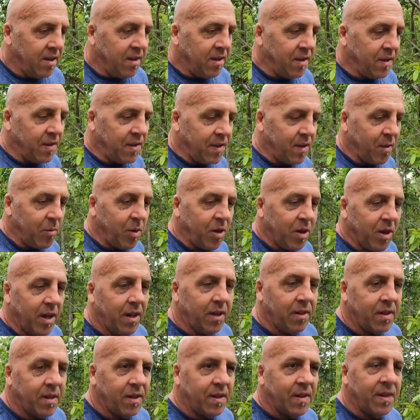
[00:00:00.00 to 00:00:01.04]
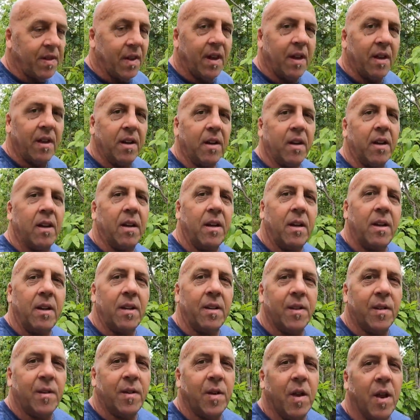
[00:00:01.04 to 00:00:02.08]
to simulate the sun
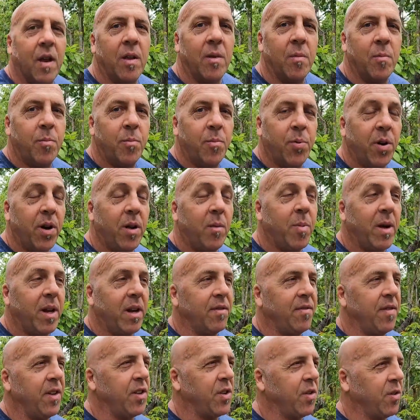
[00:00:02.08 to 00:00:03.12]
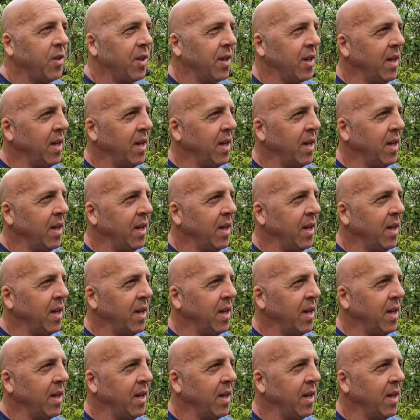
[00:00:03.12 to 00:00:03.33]
is pretty beneficial.